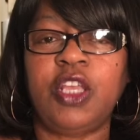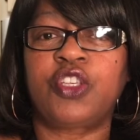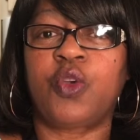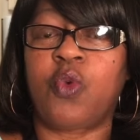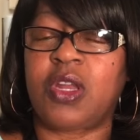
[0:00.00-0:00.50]

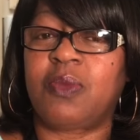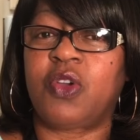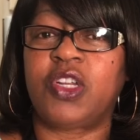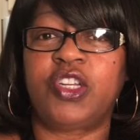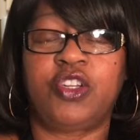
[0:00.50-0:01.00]
So what I'm
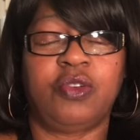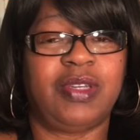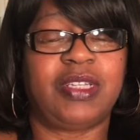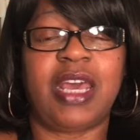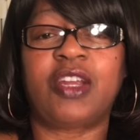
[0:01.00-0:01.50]
going to
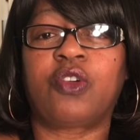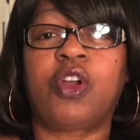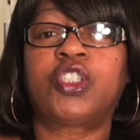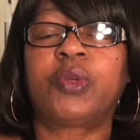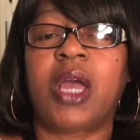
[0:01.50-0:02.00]
do is not a
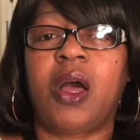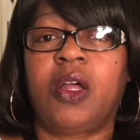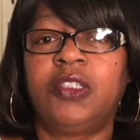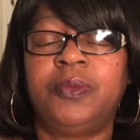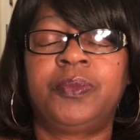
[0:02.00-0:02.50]
grocery
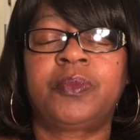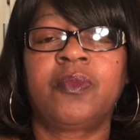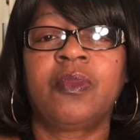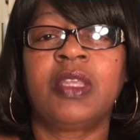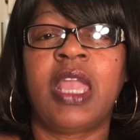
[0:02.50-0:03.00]
haul.
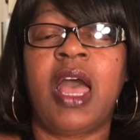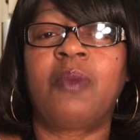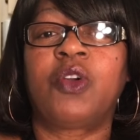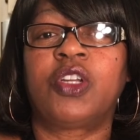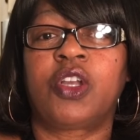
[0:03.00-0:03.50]

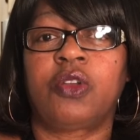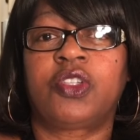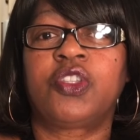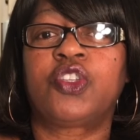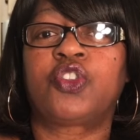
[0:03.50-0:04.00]
I'm going to go
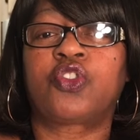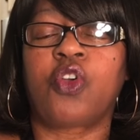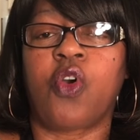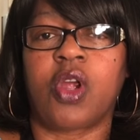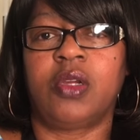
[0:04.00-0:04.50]
to the
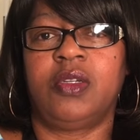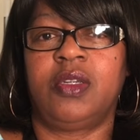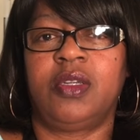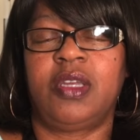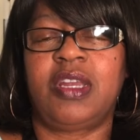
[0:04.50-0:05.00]
store,
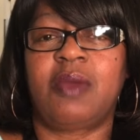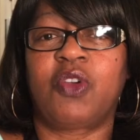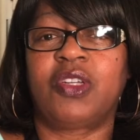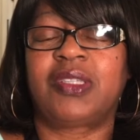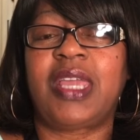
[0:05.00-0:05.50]
and
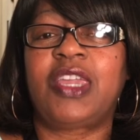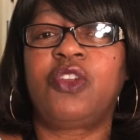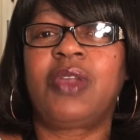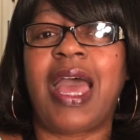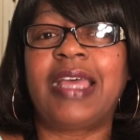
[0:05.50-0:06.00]
I'm going to
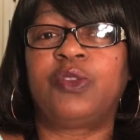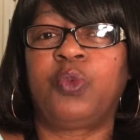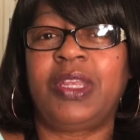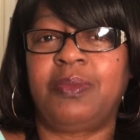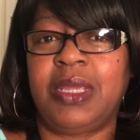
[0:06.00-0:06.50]
take you guys
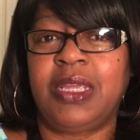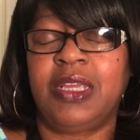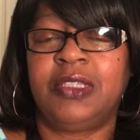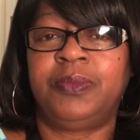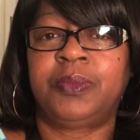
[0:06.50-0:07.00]
with me.
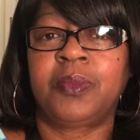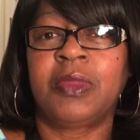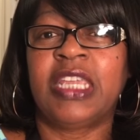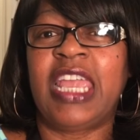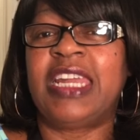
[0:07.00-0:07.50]

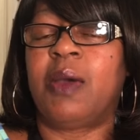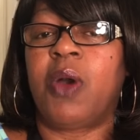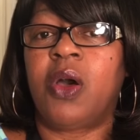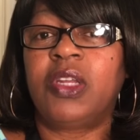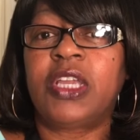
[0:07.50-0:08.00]
And
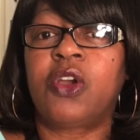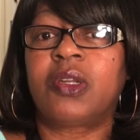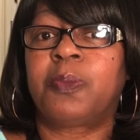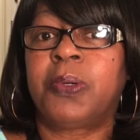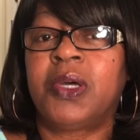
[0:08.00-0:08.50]
I'm only
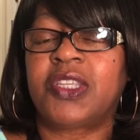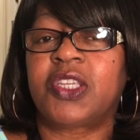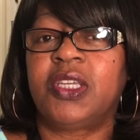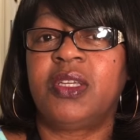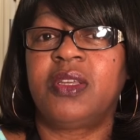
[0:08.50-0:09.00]
going to
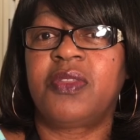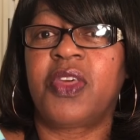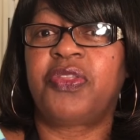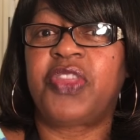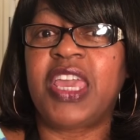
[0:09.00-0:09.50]
put
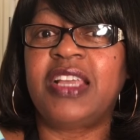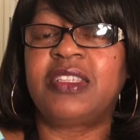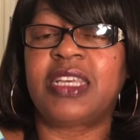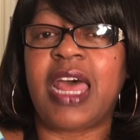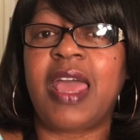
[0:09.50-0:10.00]
the
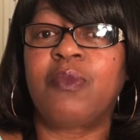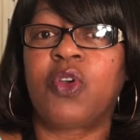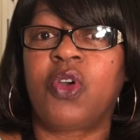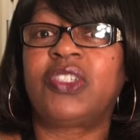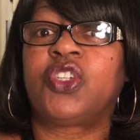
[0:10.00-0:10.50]
things that I
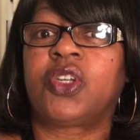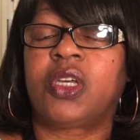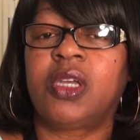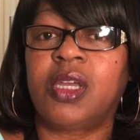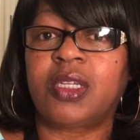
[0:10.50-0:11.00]
am going to
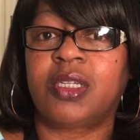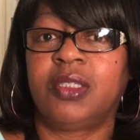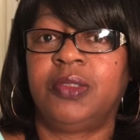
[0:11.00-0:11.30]
cook